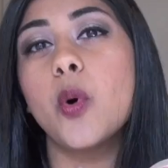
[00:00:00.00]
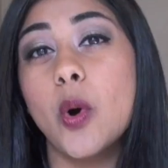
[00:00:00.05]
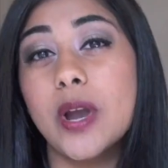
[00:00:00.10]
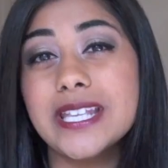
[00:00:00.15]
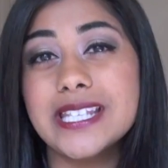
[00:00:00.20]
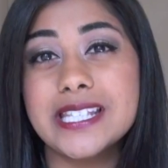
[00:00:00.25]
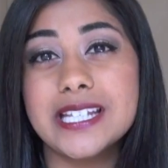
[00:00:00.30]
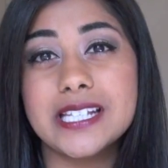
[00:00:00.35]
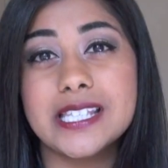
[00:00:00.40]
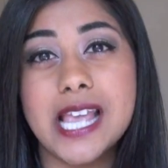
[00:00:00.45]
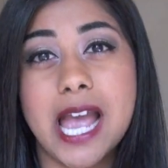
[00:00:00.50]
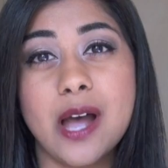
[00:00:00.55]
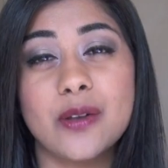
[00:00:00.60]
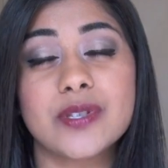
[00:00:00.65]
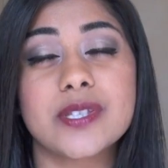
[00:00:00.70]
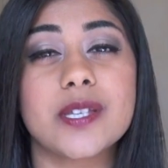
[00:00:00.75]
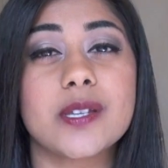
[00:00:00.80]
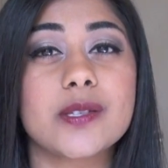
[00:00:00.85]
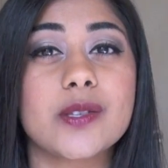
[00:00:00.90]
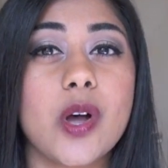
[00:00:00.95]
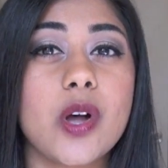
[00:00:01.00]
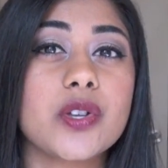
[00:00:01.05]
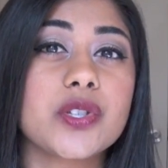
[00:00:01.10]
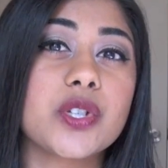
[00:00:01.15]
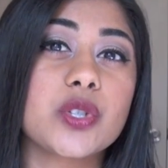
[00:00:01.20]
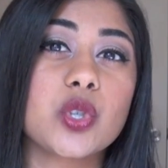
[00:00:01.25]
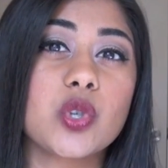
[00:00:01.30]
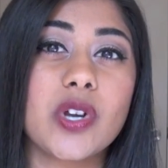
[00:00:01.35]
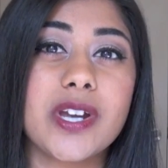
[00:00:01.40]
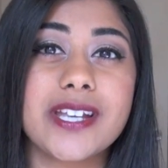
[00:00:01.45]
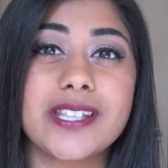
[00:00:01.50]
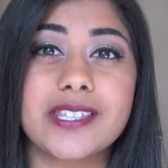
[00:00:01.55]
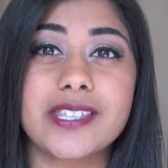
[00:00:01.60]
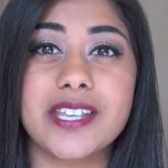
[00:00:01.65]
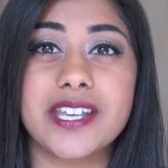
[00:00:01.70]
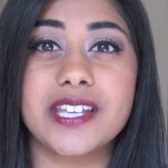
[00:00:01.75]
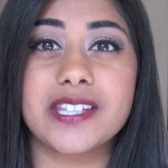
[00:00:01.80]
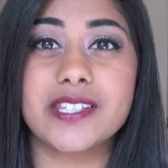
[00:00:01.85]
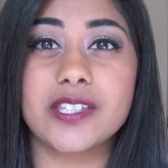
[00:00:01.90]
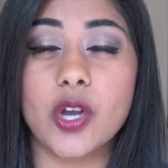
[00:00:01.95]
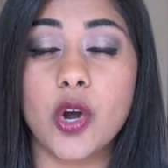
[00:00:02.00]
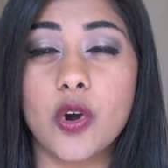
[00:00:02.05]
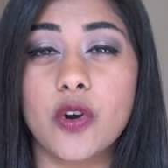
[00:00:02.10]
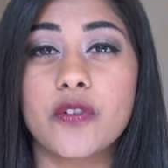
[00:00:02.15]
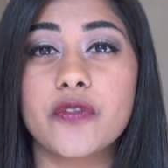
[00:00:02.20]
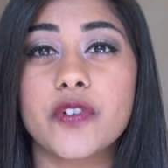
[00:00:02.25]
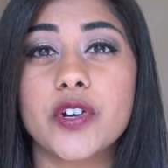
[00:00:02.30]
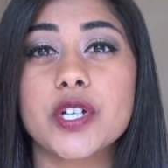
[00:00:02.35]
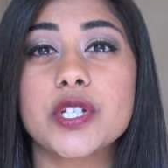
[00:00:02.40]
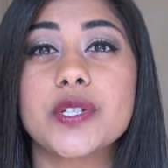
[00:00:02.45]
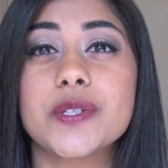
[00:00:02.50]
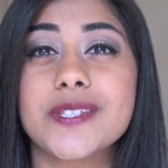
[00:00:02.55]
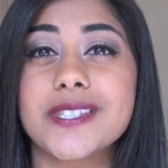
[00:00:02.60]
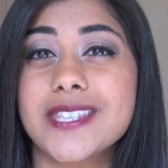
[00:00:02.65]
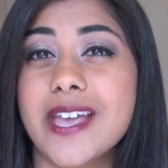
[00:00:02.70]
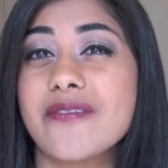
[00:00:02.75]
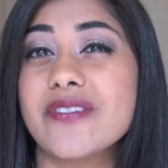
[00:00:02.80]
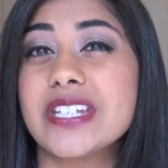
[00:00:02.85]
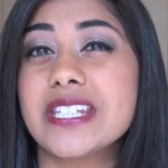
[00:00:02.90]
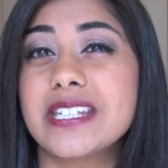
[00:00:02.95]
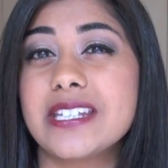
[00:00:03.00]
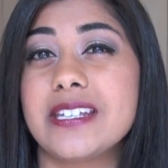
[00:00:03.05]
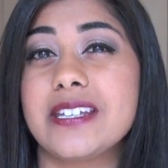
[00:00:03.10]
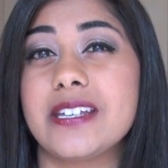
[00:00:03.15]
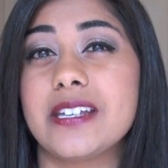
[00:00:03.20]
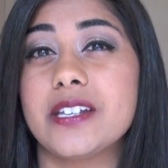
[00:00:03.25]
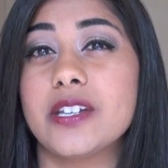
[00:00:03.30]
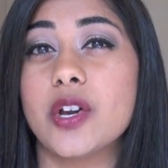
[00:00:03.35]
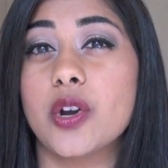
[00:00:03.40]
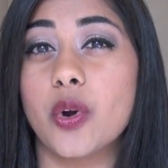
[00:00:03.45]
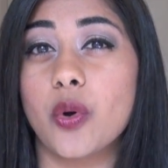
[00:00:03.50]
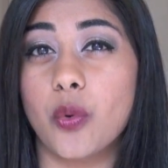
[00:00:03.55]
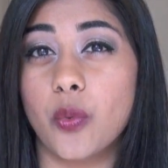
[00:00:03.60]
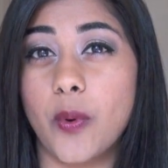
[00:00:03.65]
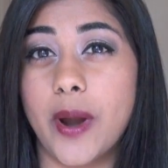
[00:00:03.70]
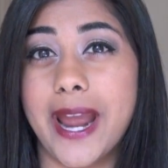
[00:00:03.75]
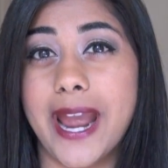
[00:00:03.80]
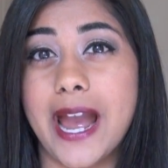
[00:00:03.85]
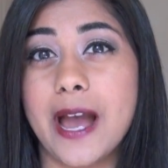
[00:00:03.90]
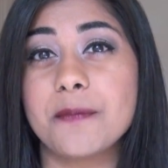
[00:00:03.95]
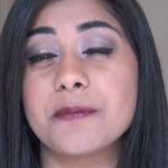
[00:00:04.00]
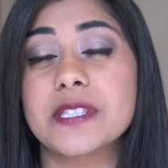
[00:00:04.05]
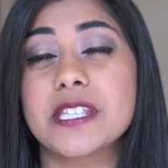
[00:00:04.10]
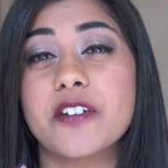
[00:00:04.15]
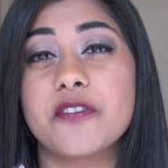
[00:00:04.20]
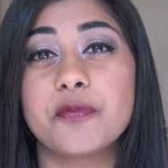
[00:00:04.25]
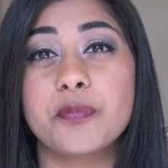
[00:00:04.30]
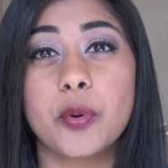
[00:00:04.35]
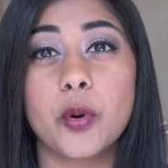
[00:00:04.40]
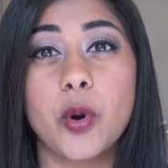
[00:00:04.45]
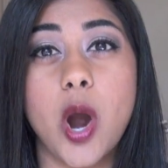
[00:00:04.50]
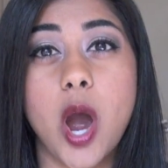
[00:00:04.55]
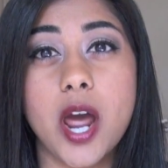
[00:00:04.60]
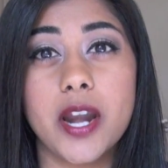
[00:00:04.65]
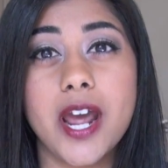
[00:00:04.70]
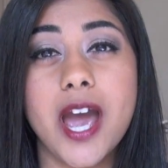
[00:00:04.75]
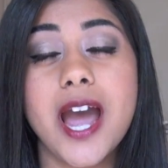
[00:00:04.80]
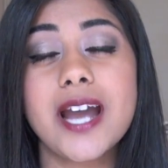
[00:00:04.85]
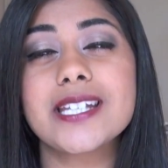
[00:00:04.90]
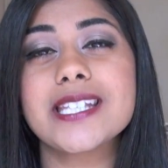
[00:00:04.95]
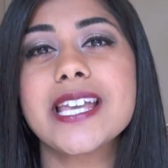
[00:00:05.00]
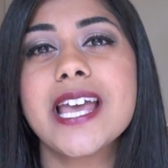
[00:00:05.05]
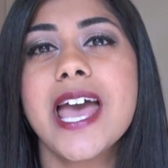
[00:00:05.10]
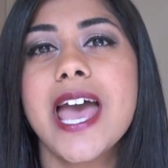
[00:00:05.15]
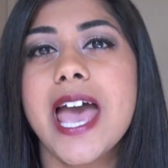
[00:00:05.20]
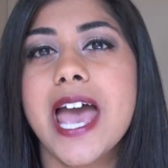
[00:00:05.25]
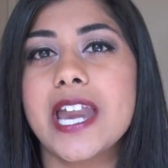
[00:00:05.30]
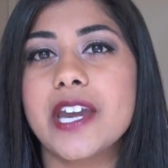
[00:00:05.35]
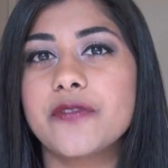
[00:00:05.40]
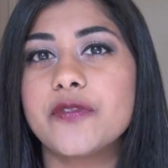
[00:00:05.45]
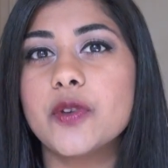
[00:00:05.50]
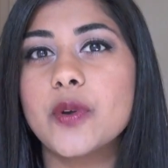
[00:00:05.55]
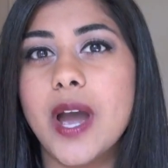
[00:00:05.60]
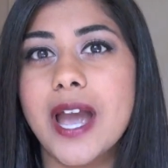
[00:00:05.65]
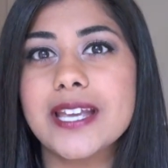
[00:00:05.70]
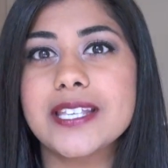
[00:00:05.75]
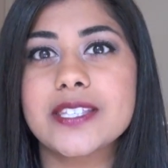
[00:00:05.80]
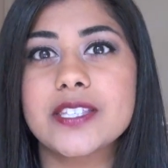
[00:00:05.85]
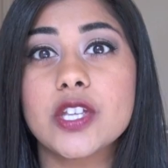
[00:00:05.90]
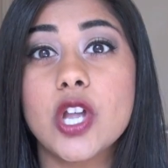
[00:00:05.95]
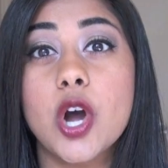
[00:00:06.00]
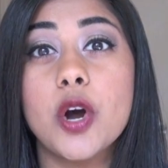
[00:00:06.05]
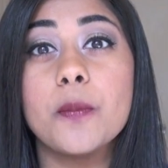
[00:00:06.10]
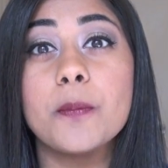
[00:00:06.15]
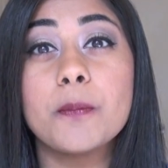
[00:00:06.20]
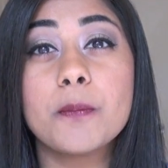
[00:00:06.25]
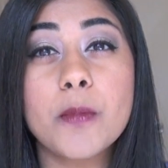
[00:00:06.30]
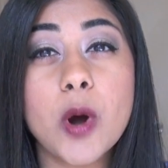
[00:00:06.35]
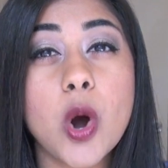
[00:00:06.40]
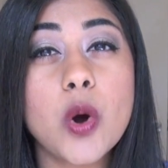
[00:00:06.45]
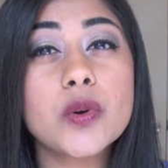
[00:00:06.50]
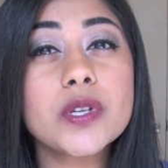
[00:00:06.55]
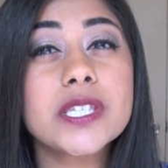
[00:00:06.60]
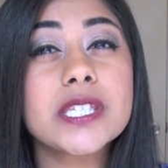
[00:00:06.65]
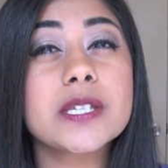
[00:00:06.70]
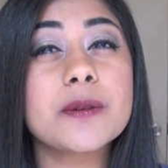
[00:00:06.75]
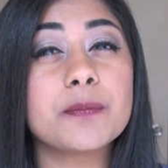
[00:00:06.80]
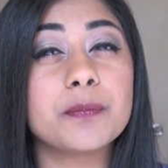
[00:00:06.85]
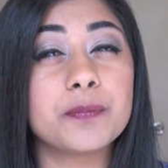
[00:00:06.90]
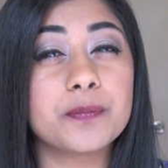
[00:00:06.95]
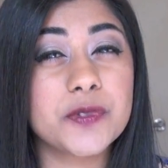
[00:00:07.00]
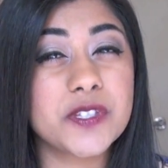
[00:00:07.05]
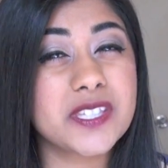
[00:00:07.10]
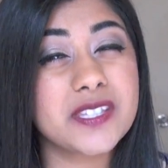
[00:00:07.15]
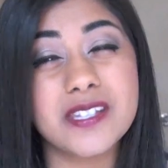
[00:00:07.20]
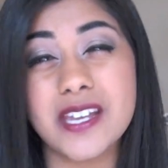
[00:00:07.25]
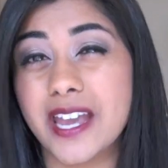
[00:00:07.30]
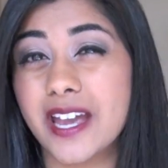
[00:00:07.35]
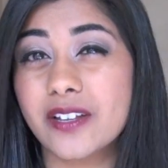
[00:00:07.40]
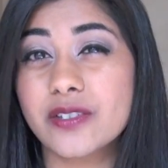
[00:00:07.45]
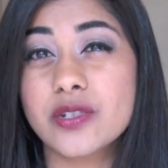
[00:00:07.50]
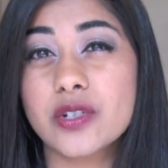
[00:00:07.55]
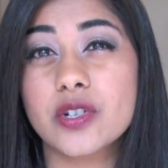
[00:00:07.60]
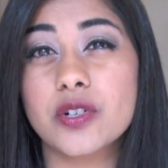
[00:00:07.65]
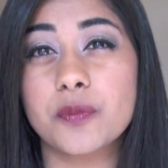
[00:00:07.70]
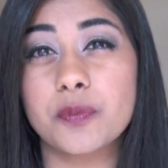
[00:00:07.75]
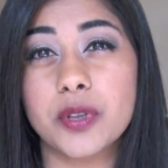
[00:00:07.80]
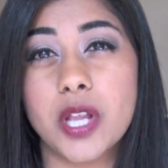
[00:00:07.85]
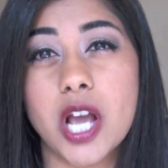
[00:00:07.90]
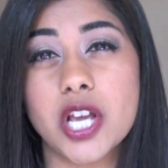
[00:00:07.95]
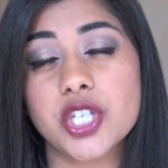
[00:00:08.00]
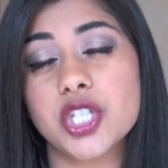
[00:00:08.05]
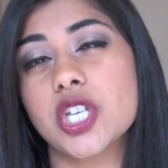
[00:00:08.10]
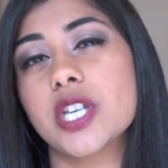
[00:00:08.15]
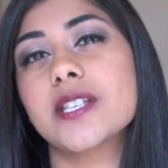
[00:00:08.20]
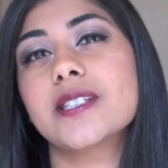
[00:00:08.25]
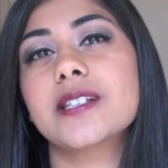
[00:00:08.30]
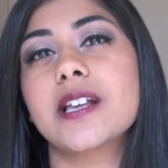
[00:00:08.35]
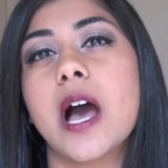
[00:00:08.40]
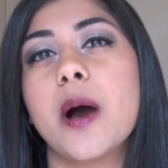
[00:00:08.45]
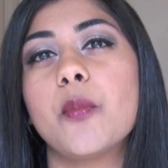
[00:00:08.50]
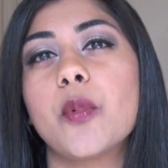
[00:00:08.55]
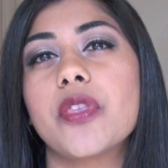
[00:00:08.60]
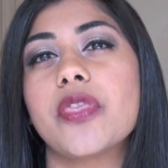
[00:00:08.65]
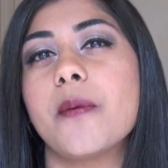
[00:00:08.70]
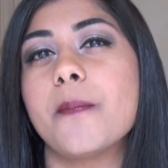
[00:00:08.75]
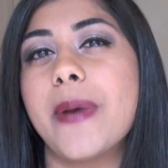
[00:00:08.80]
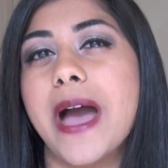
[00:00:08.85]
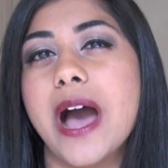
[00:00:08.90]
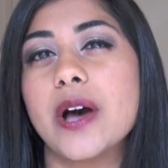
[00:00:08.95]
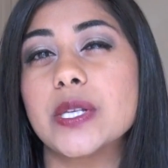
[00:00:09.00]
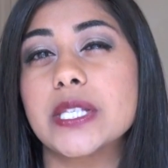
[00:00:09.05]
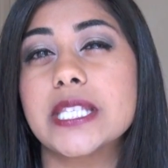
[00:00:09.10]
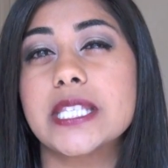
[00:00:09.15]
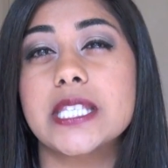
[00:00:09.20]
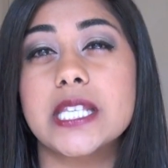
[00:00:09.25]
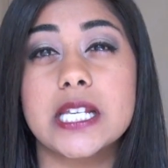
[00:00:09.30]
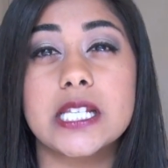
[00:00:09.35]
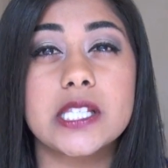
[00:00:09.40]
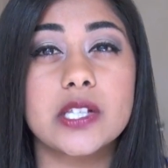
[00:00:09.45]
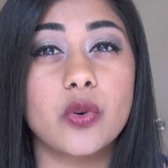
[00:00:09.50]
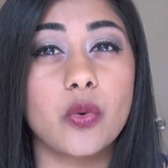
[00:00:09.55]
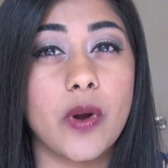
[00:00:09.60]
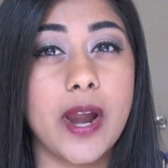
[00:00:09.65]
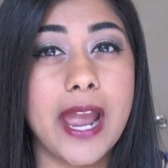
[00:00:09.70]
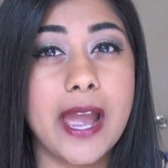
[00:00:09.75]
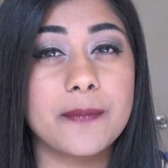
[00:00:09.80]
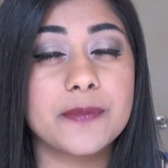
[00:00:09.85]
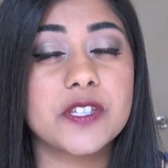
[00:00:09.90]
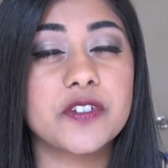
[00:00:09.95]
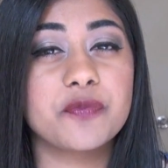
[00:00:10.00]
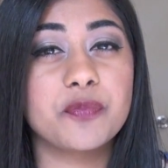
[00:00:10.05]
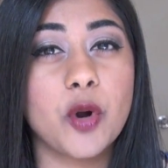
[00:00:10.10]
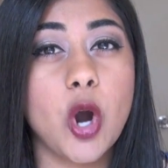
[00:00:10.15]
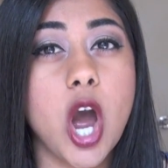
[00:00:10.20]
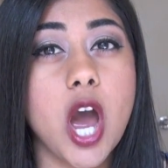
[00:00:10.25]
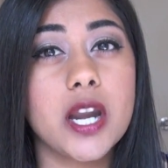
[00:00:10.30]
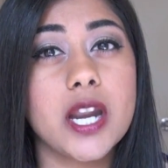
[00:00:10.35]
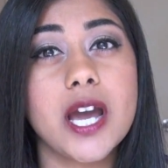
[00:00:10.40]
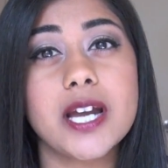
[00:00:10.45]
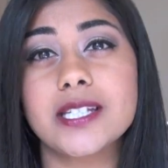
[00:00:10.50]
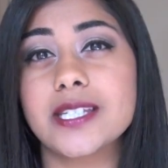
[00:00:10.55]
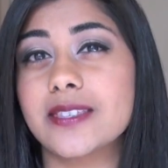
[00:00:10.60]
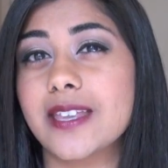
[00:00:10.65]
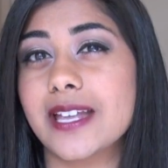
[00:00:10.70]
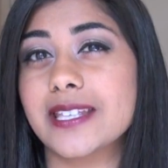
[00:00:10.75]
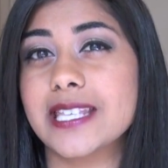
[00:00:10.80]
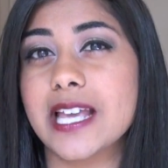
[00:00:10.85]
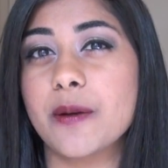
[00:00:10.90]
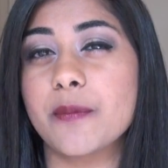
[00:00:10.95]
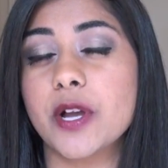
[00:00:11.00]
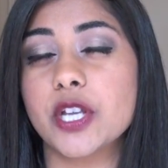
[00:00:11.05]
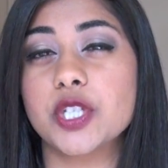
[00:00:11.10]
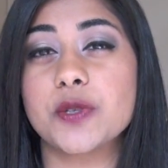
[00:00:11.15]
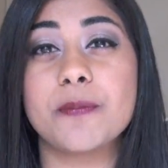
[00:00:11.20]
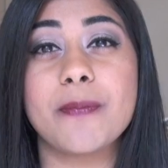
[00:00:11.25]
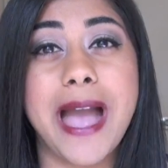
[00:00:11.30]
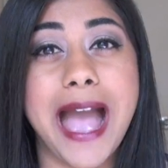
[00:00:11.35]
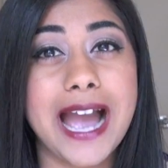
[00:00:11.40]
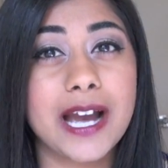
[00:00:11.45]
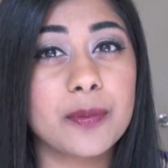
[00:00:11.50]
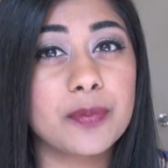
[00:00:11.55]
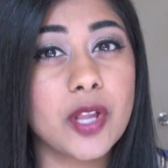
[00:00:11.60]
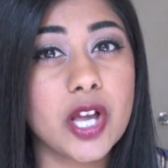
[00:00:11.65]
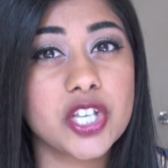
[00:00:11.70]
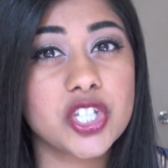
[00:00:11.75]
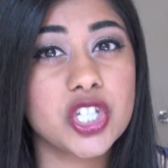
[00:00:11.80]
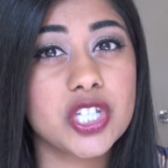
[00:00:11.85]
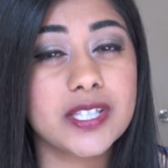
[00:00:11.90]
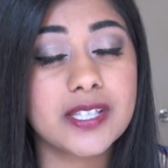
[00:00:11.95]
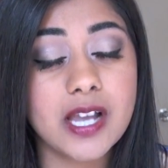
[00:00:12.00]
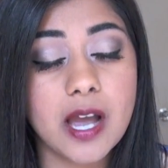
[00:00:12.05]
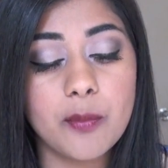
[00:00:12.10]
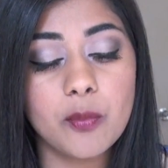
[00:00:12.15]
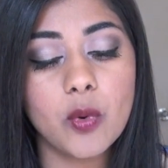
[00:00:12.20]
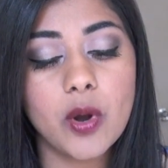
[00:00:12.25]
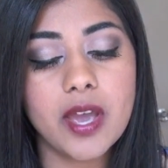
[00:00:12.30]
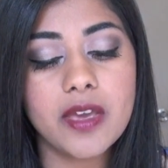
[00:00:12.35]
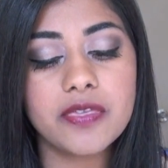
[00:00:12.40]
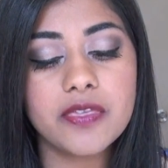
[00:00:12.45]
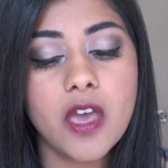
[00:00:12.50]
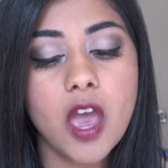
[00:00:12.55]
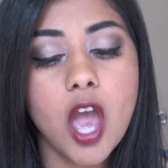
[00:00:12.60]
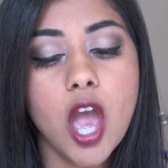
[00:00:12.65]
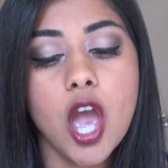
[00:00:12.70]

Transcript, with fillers: 0.6 ounces also translates over to 17 grams of product. And if you guys know, most standard blushes come with about 6 grams of product. That's how much MAC blushes come with.